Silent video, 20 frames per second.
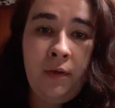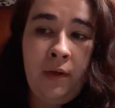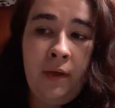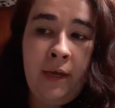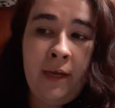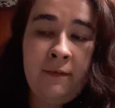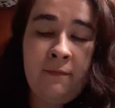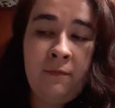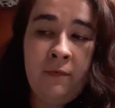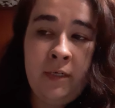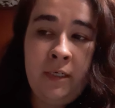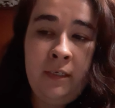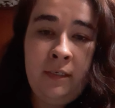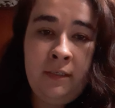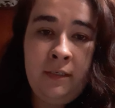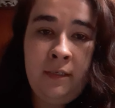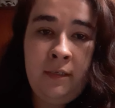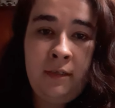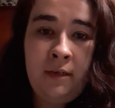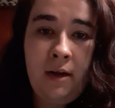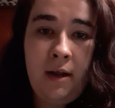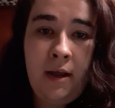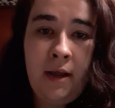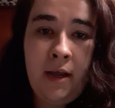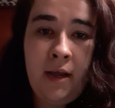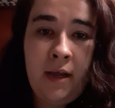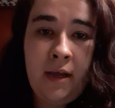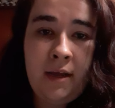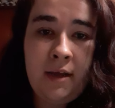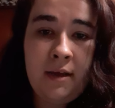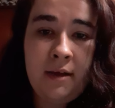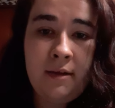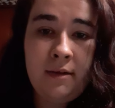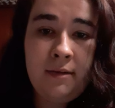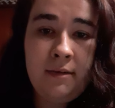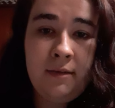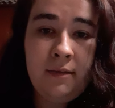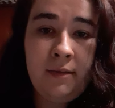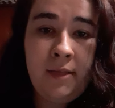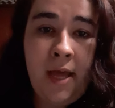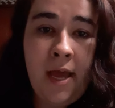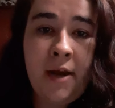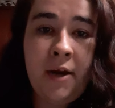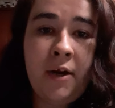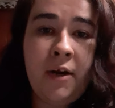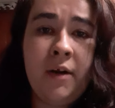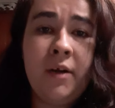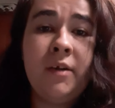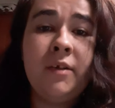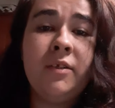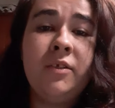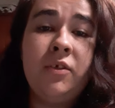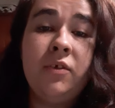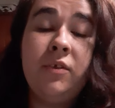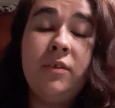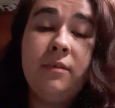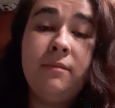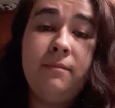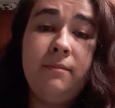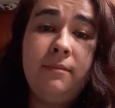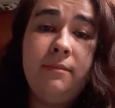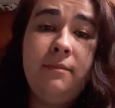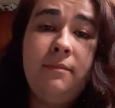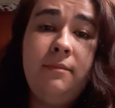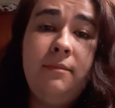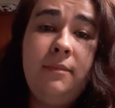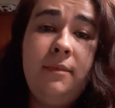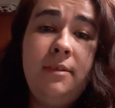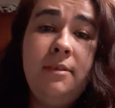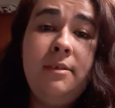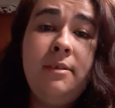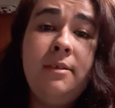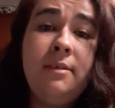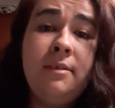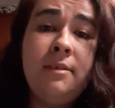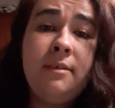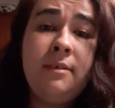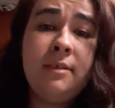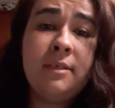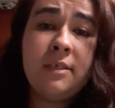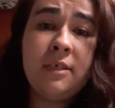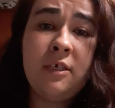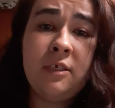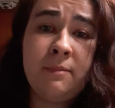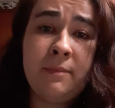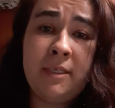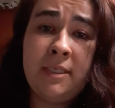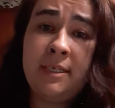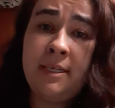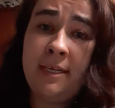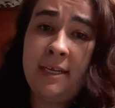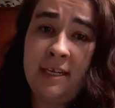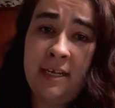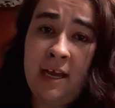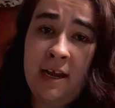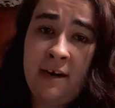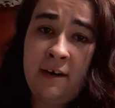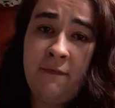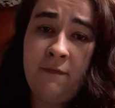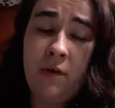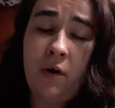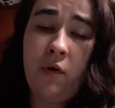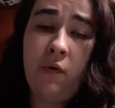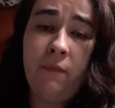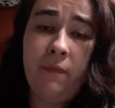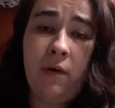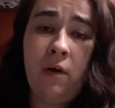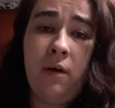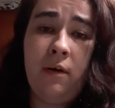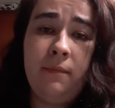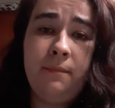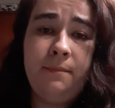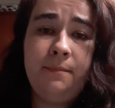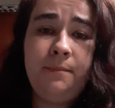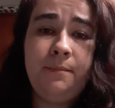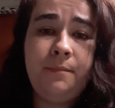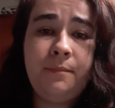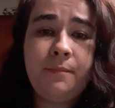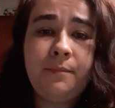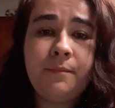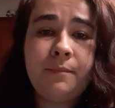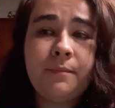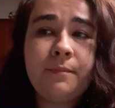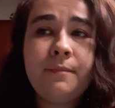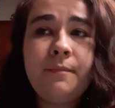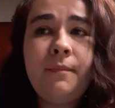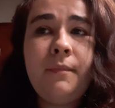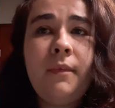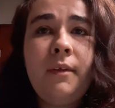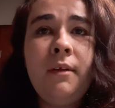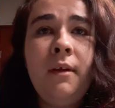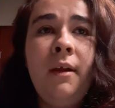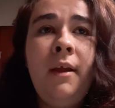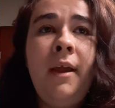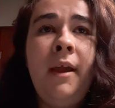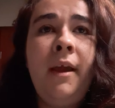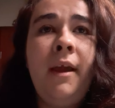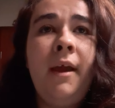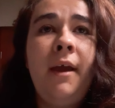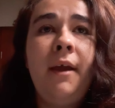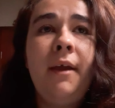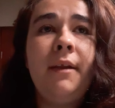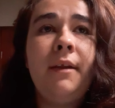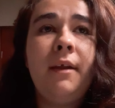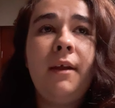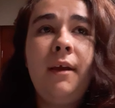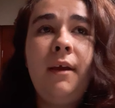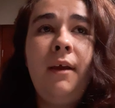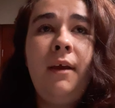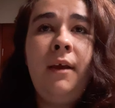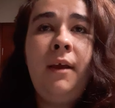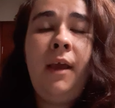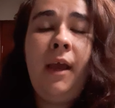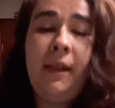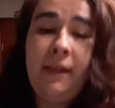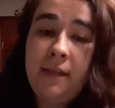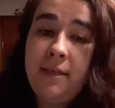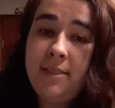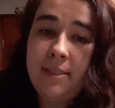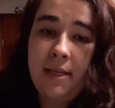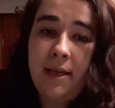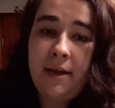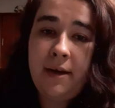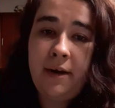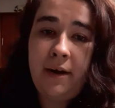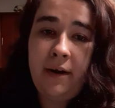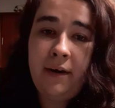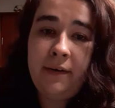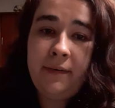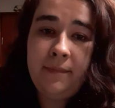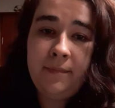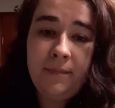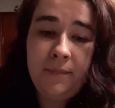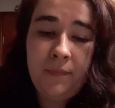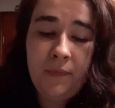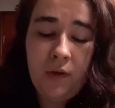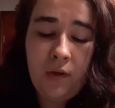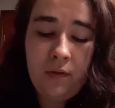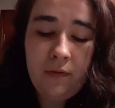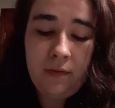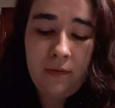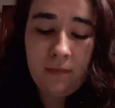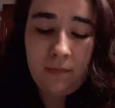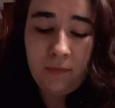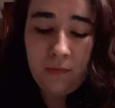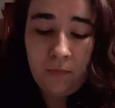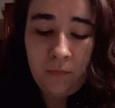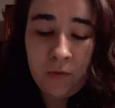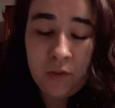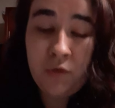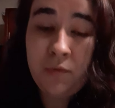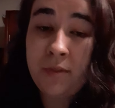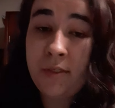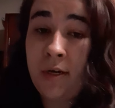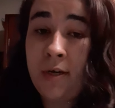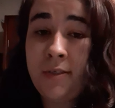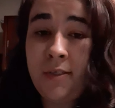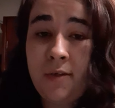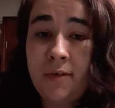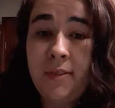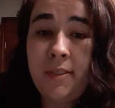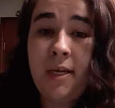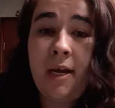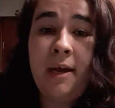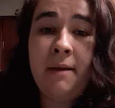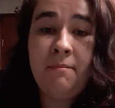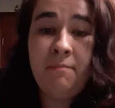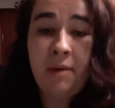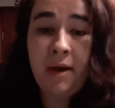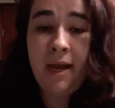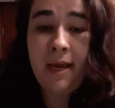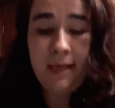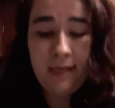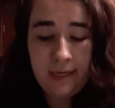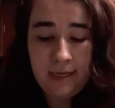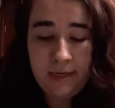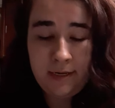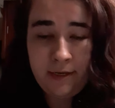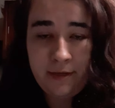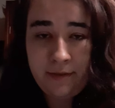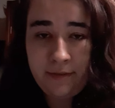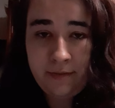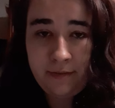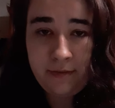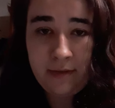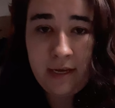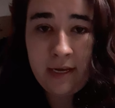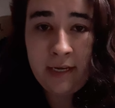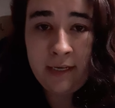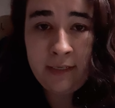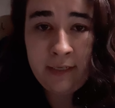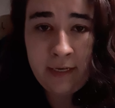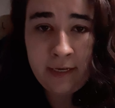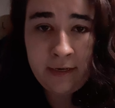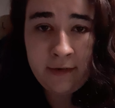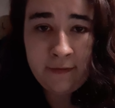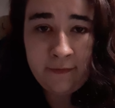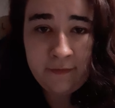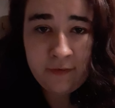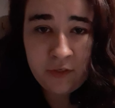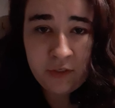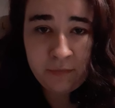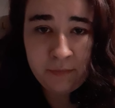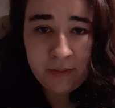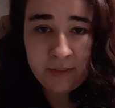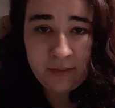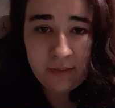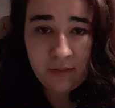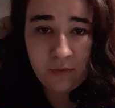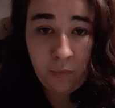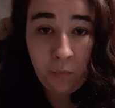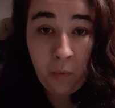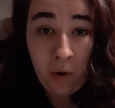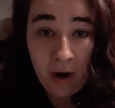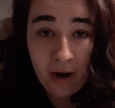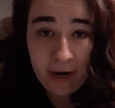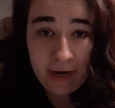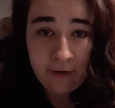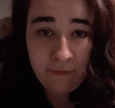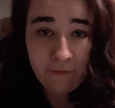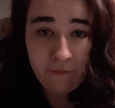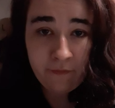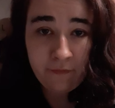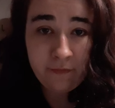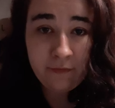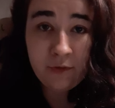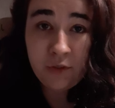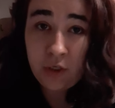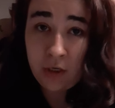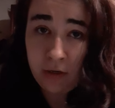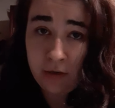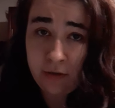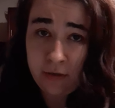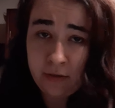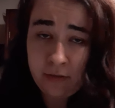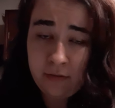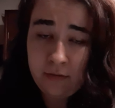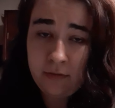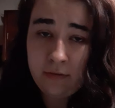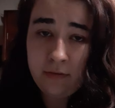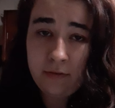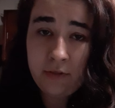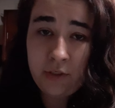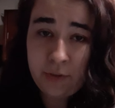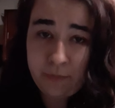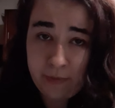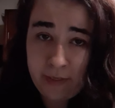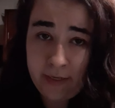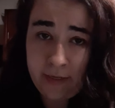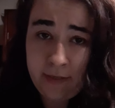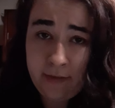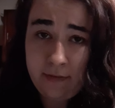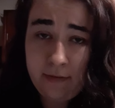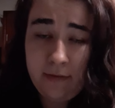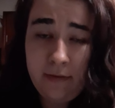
had written a letter to, excuse me, to Detective Koval. And in this letter, which was also signed by Kenneth and Kenneth Schmidt's wife, Jonna Schmidt,